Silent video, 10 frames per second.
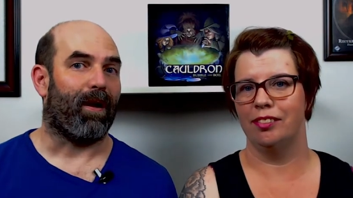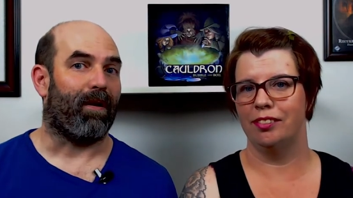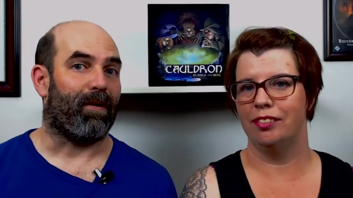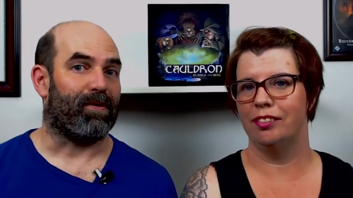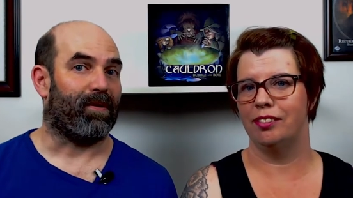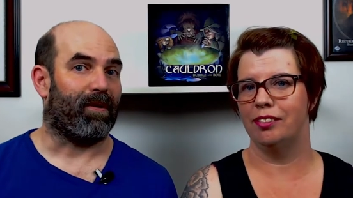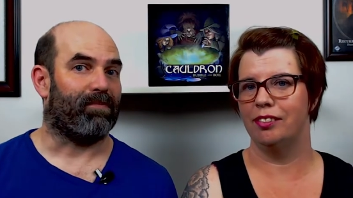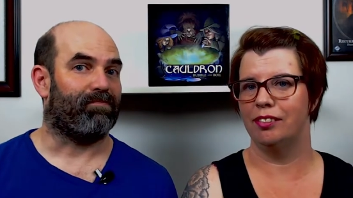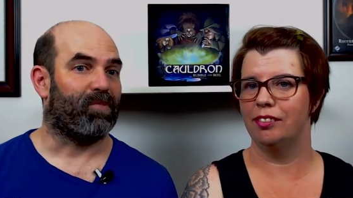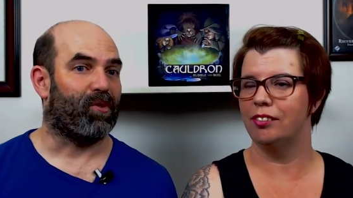Speaker 1: are, are,
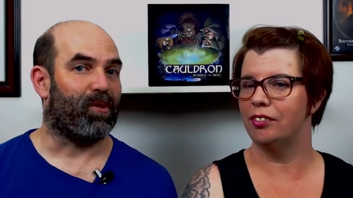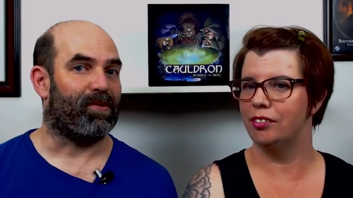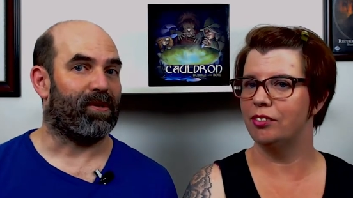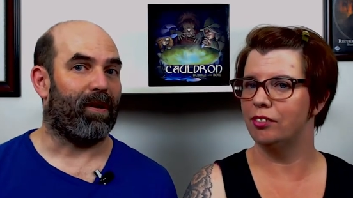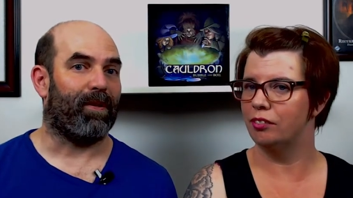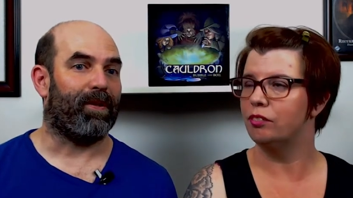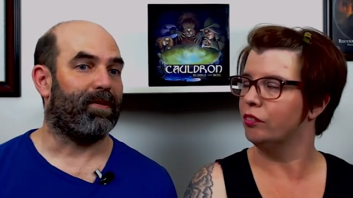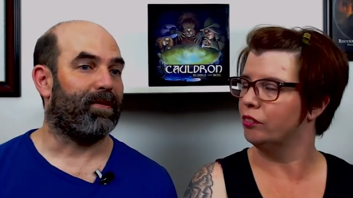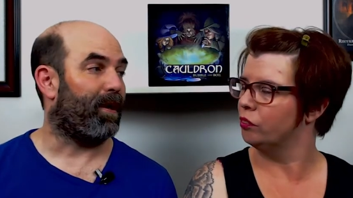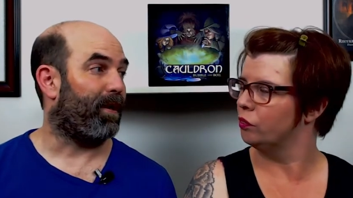are good and
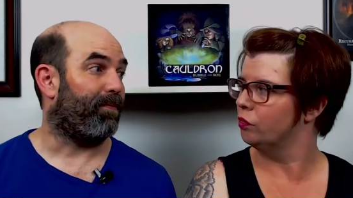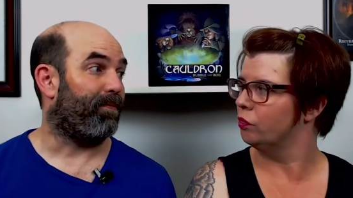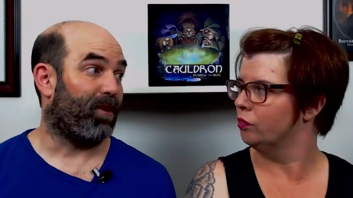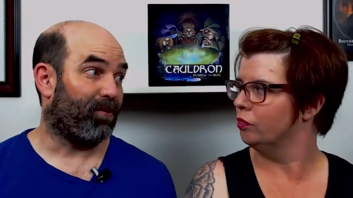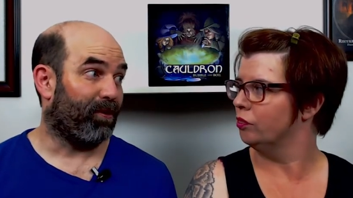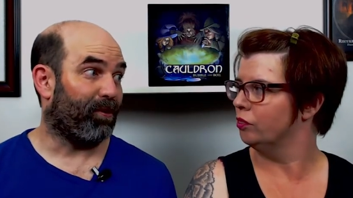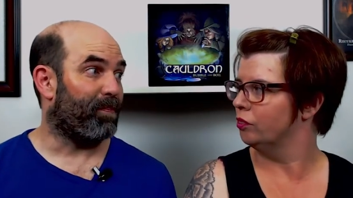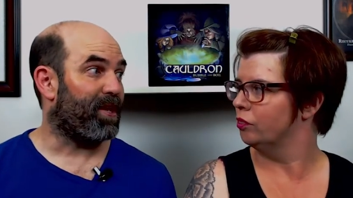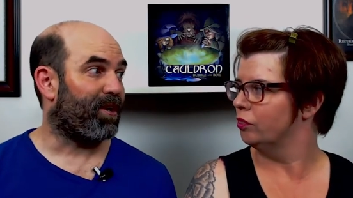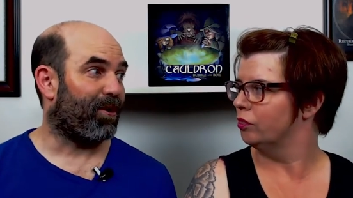solid. Uh, the little
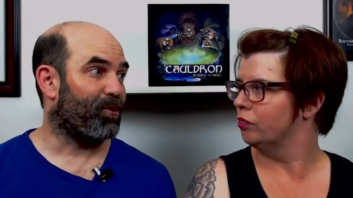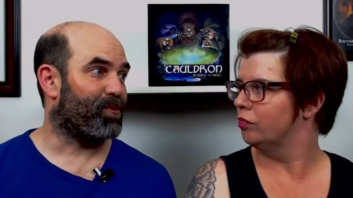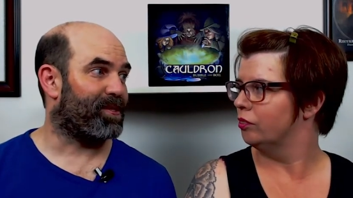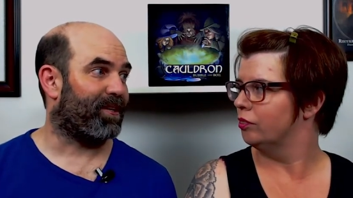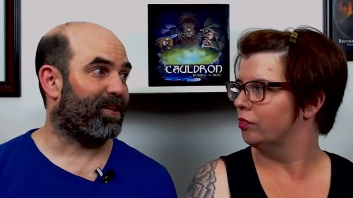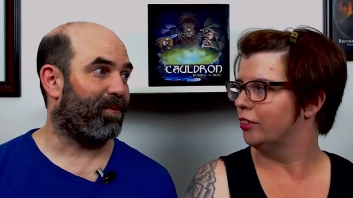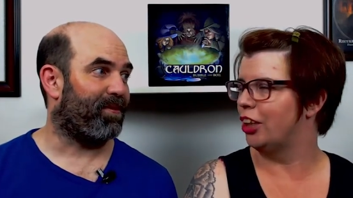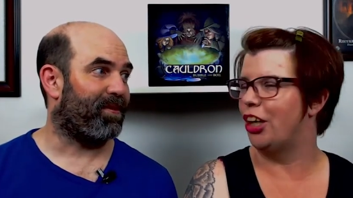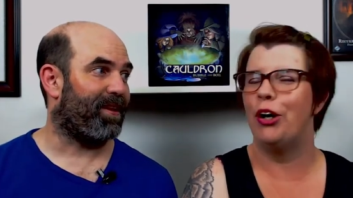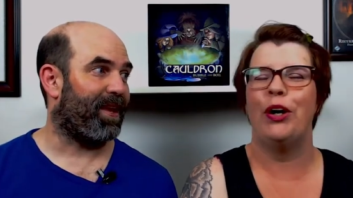mini cauldrons that come
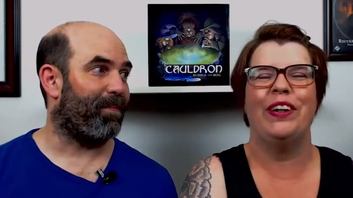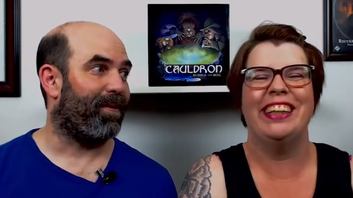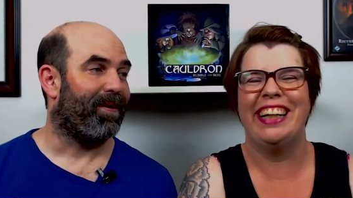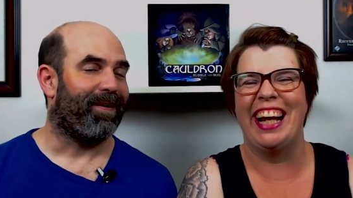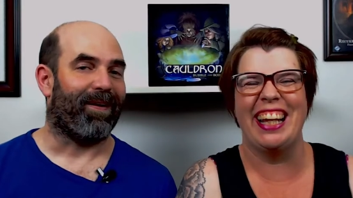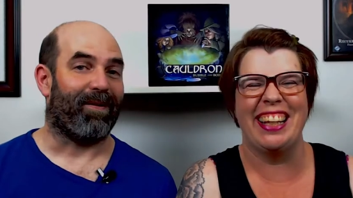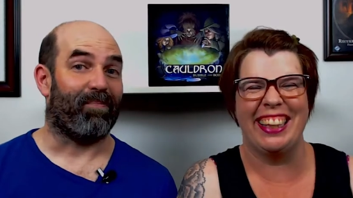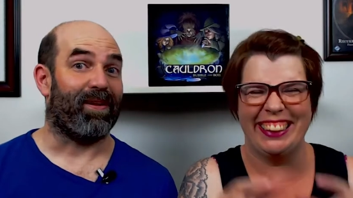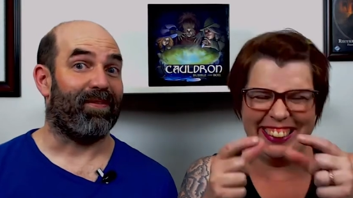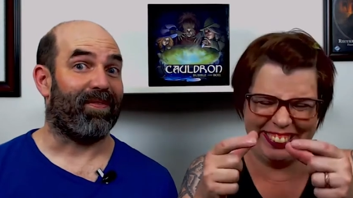with the game are
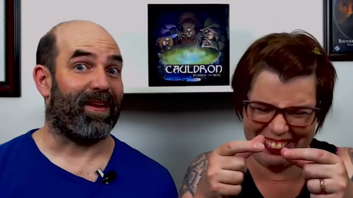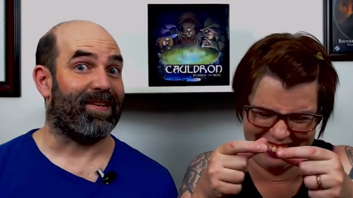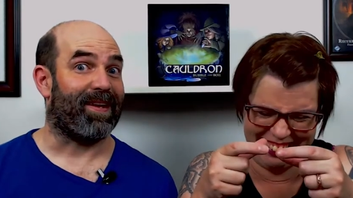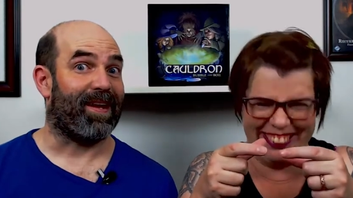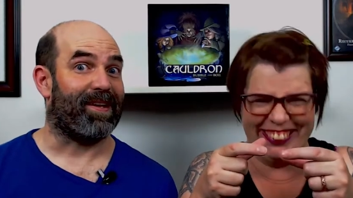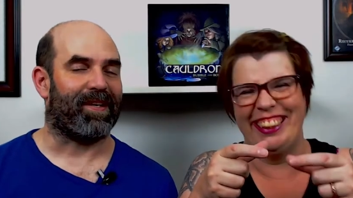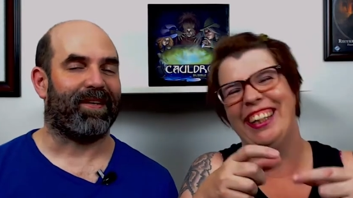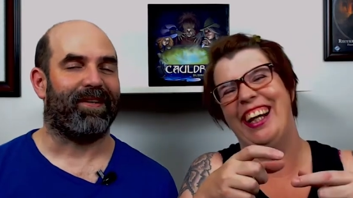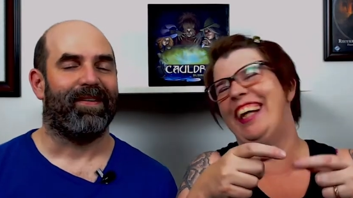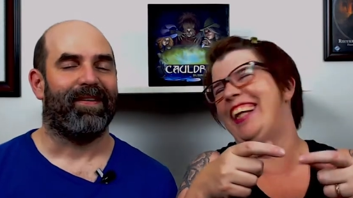pretty fantastic.